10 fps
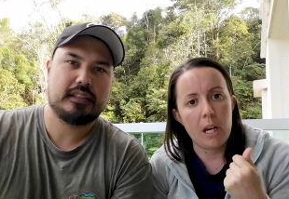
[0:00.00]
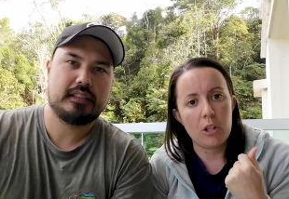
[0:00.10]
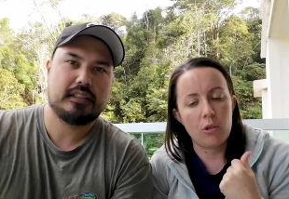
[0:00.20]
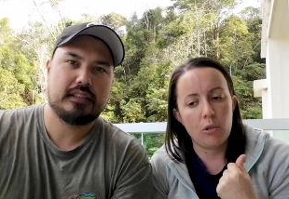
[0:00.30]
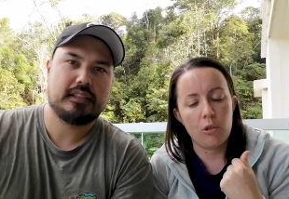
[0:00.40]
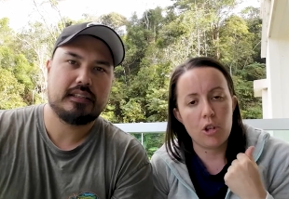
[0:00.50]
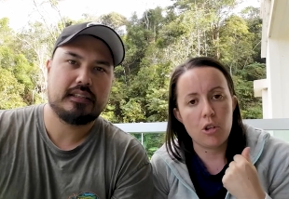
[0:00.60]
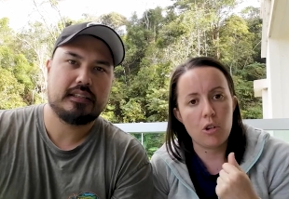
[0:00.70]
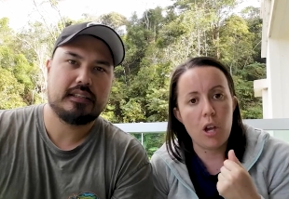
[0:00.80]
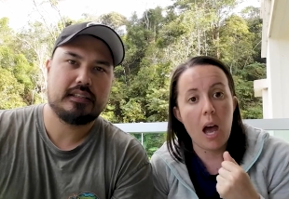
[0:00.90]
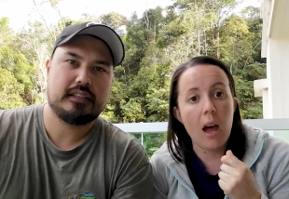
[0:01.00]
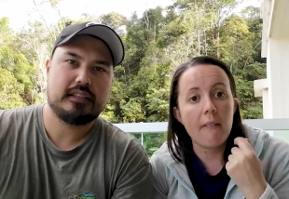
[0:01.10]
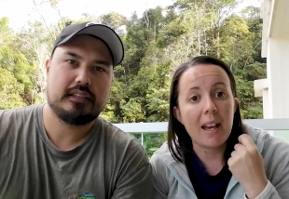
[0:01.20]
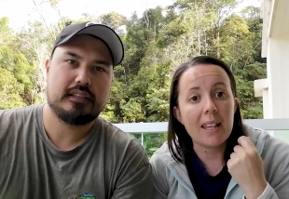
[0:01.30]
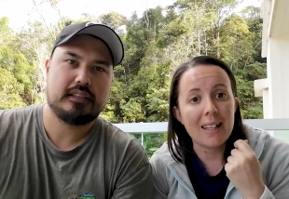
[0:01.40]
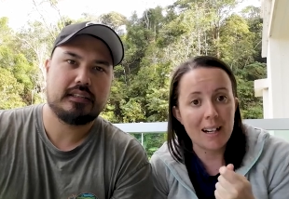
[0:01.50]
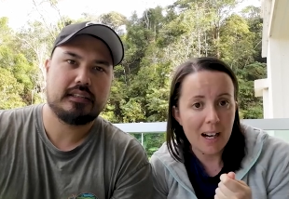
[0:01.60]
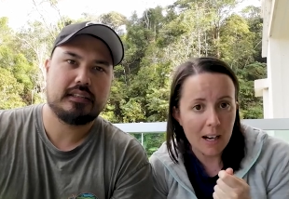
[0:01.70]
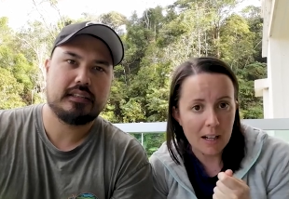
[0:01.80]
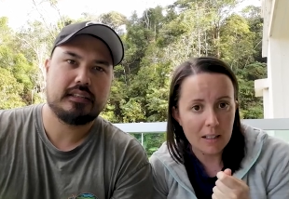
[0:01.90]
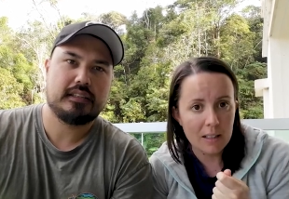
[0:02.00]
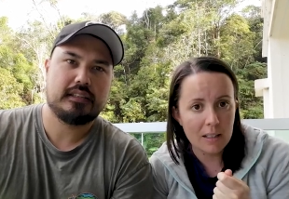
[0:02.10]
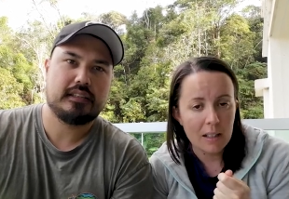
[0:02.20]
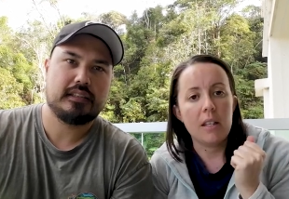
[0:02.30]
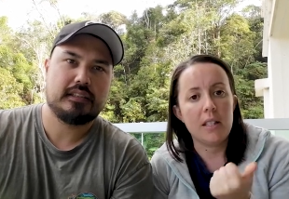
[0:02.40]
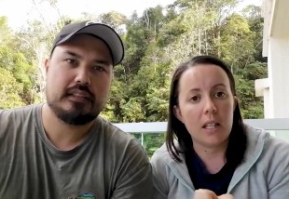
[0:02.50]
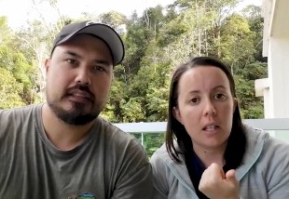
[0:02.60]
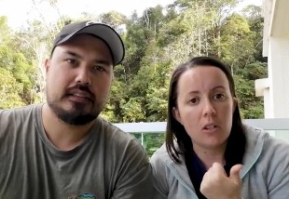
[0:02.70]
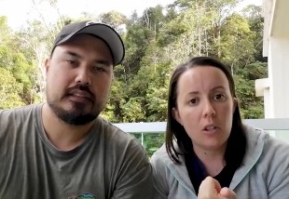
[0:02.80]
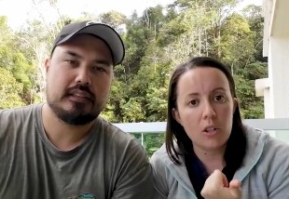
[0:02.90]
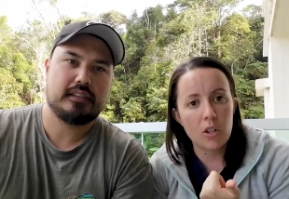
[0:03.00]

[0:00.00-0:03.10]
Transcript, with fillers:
Speaker 1: make sure that you have a card that does not